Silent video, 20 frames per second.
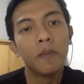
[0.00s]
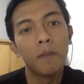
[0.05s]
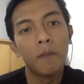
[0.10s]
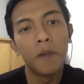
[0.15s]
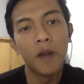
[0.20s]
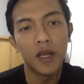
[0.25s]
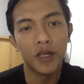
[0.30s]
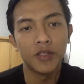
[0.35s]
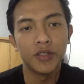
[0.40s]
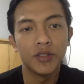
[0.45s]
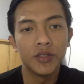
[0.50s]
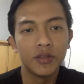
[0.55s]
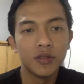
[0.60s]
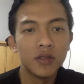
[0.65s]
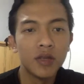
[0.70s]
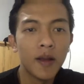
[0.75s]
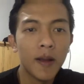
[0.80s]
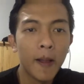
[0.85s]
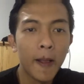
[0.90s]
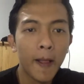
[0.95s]
Place.
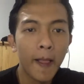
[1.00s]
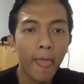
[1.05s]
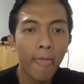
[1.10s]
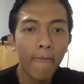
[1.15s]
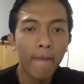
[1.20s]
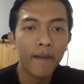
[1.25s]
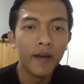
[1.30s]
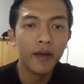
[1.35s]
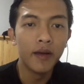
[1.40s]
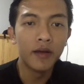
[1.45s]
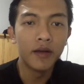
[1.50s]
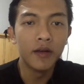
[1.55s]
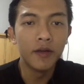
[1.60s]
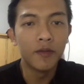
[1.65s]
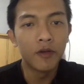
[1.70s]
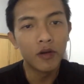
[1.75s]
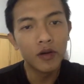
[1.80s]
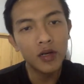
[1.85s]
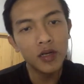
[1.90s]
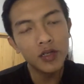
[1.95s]
The
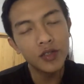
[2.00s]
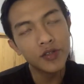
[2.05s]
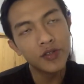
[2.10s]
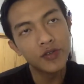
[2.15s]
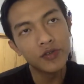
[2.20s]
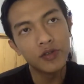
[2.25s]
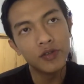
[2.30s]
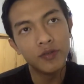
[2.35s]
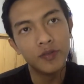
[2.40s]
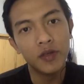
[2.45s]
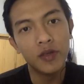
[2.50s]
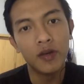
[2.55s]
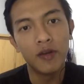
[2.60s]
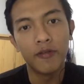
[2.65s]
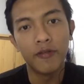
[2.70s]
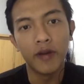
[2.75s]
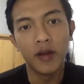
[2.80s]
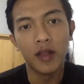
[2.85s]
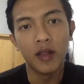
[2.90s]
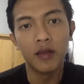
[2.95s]
product should be
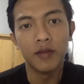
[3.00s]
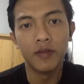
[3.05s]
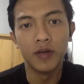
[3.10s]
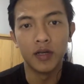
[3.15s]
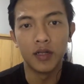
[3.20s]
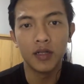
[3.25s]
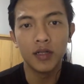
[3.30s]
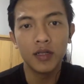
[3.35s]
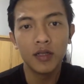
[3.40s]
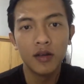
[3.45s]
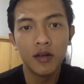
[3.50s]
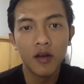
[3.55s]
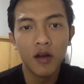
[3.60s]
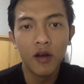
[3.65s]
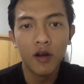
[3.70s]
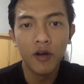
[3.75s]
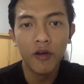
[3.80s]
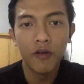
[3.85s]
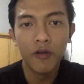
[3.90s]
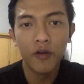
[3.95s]
available
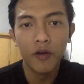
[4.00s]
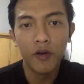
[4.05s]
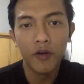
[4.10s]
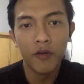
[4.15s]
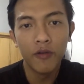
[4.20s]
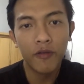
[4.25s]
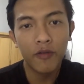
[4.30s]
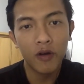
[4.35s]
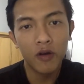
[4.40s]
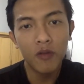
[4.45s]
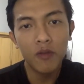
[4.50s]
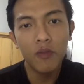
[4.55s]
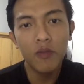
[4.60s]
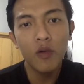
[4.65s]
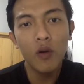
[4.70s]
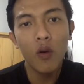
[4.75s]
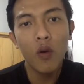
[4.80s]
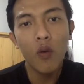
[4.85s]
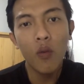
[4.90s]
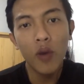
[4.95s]
from
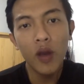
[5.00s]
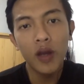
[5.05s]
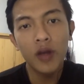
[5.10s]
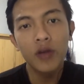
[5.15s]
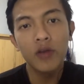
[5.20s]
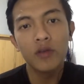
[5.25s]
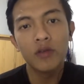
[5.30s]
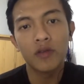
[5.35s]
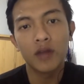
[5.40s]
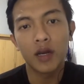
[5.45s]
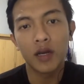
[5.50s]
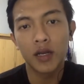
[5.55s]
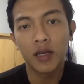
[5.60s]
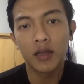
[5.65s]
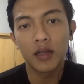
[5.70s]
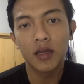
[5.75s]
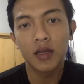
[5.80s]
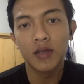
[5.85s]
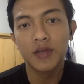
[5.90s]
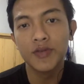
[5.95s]
where your
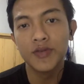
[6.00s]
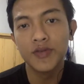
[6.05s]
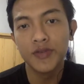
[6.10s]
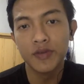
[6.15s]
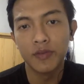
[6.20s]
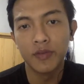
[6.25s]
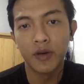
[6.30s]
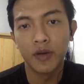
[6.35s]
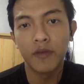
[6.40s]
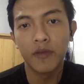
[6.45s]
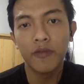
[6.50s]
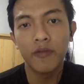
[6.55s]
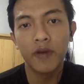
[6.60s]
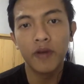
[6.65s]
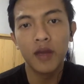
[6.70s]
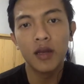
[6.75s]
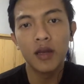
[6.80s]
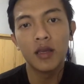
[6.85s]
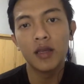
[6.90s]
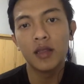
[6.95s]
target consumer
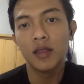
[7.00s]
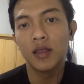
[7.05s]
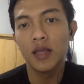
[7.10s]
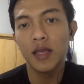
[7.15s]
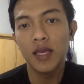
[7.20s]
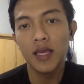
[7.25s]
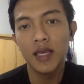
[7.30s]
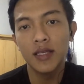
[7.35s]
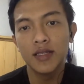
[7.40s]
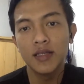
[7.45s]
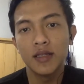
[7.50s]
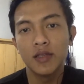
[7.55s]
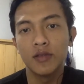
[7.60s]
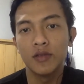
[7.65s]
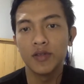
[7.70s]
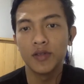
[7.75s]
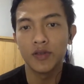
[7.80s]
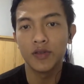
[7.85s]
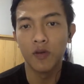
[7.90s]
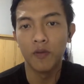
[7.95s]
find it easy
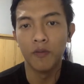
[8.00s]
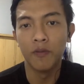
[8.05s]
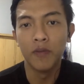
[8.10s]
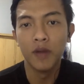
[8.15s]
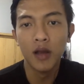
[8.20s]
to shop.